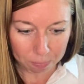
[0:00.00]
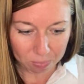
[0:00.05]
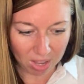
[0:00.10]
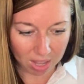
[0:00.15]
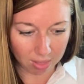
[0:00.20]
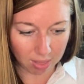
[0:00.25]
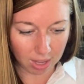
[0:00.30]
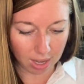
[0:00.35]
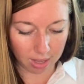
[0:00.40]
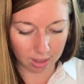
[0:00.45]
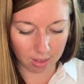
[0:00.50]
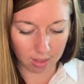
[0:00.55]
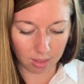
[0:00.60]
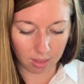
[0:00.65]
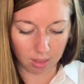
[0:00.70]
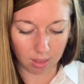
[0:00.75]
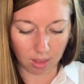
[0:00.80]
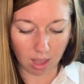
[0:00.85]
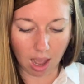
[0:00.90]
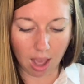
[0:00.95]
And then
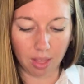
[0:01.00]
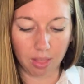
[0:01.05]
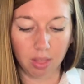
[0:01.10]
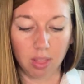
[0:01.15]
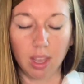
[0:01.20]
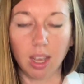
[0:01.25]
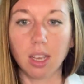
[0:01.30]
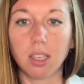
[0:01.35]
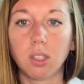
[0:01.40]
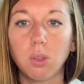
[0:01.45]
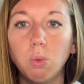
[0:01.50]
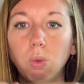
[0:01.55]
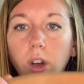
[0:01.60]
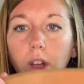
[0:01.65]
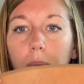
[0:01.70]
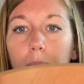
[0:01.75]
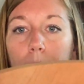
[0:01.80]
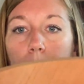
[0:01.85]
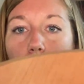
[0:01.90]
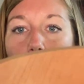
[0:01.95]
this
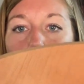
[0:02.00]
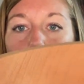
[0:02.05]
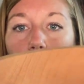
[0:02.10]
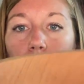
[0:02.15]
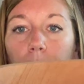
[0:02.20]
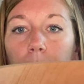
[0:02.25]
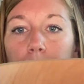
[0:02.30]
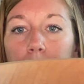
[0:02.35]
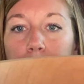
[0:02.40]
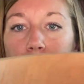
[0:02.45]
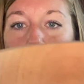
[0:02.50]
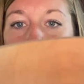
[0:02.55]
wood bowl,